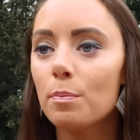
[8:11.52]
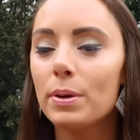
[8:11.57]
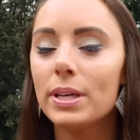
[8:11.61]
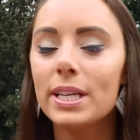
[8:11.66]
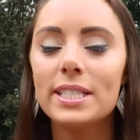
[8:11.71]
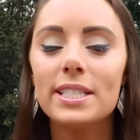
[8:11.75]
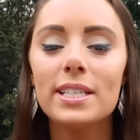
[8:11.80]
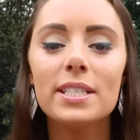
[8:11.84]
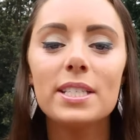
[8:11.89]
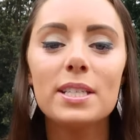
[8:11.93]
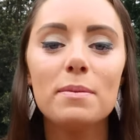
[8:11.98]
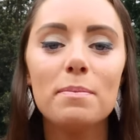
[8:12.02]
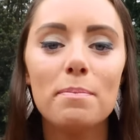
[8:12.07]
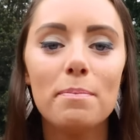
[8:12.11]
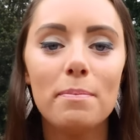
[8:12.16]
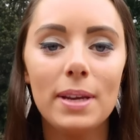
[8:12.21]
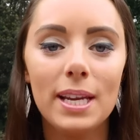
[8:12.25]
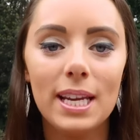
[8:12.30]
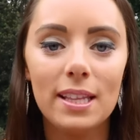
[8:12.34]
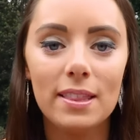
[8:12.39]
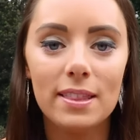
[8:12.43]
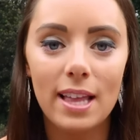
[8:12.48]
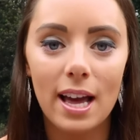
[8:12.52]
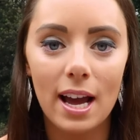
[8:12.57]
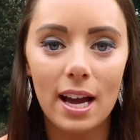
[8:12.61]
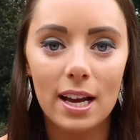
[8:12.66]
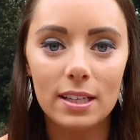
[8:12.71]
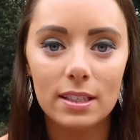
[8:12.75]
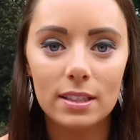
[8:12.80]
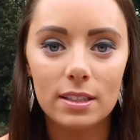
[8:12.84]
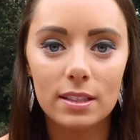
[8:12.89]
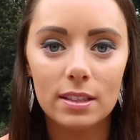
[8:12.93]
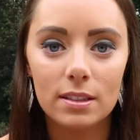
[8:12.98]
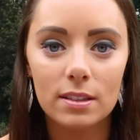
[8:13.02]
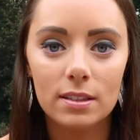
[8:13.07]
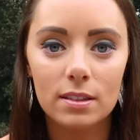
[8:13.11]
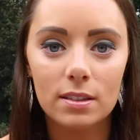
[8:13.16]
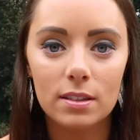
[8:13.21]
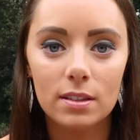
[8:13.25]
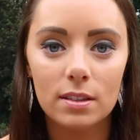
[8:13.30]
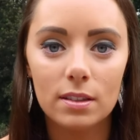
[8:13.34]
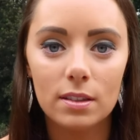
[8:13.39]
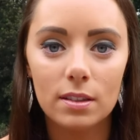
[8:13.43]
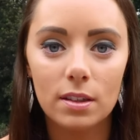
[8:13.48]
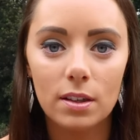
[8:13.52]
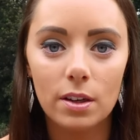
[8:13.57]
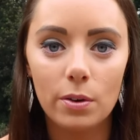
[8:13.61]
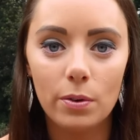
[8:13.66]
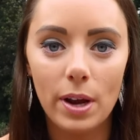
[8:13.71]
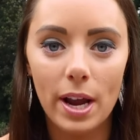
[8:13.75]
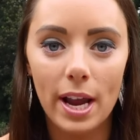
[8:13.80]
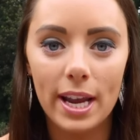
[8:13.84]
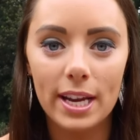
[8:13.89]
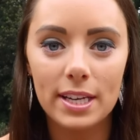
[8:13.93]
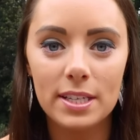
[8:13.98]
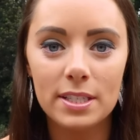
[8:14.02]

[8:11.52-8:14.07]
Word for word: But it doesn't mean that, okay?